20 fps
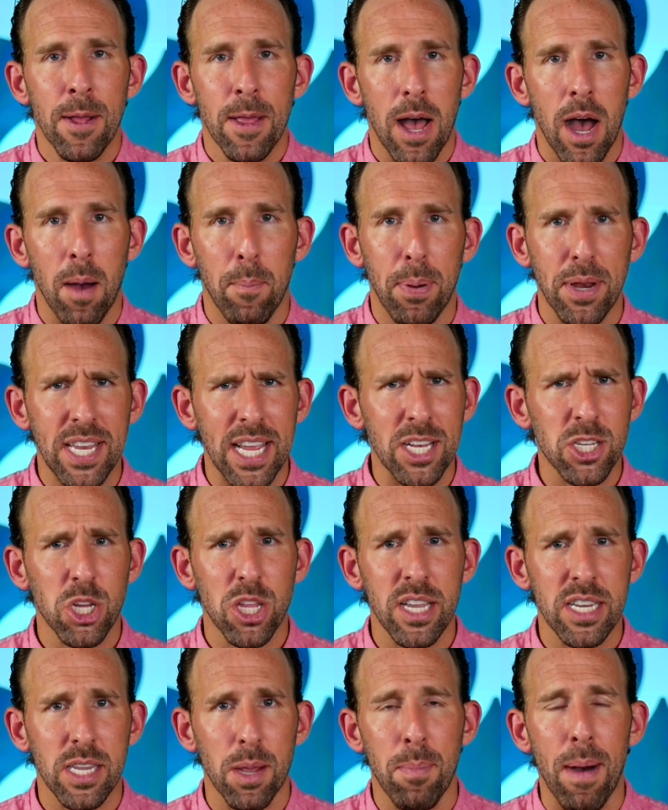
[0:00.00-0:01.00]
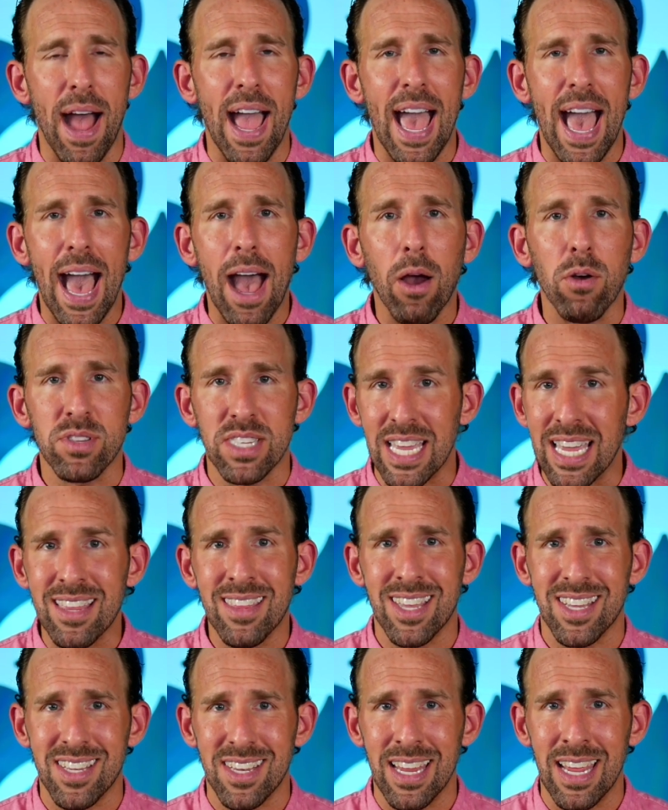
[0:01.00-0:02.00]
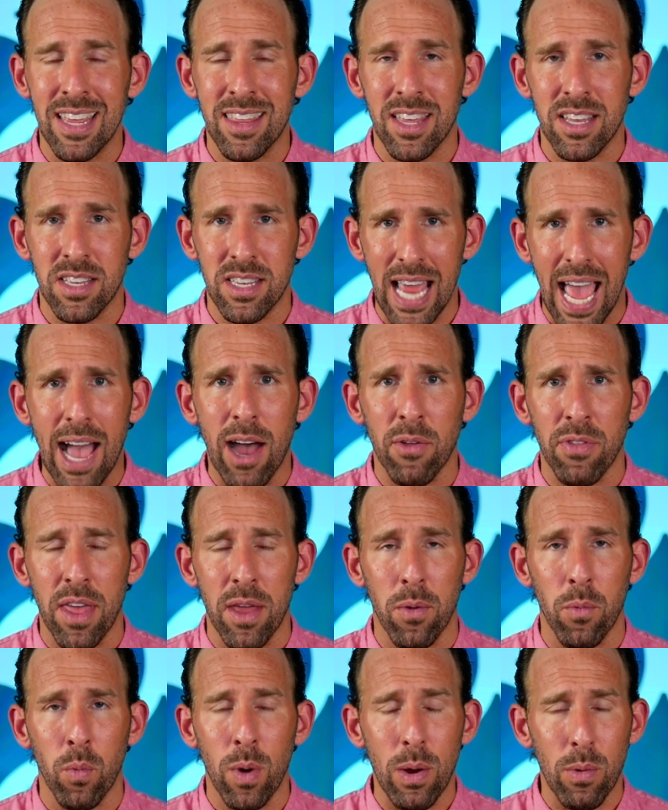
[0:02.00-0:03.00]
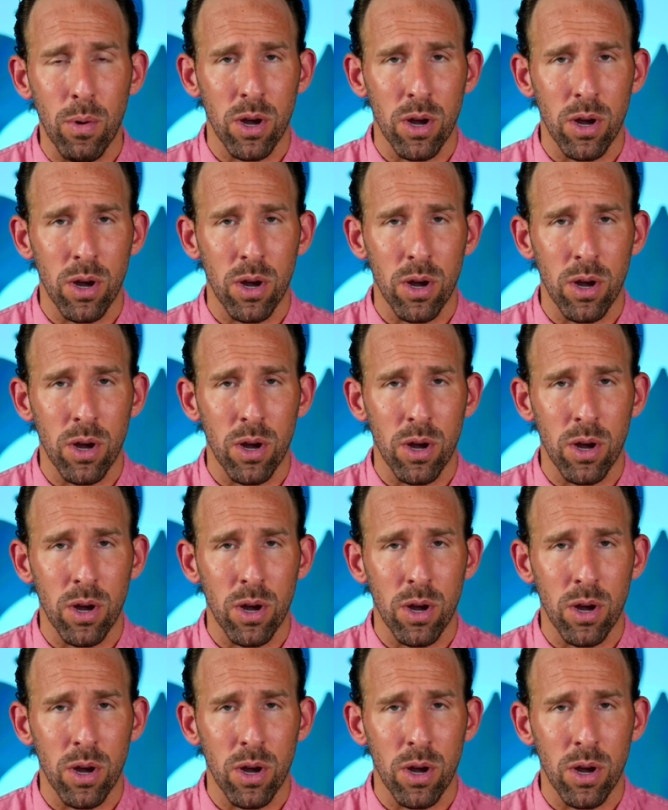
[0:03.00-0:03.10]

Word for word: uh, potentially to buy a house in the in the town that we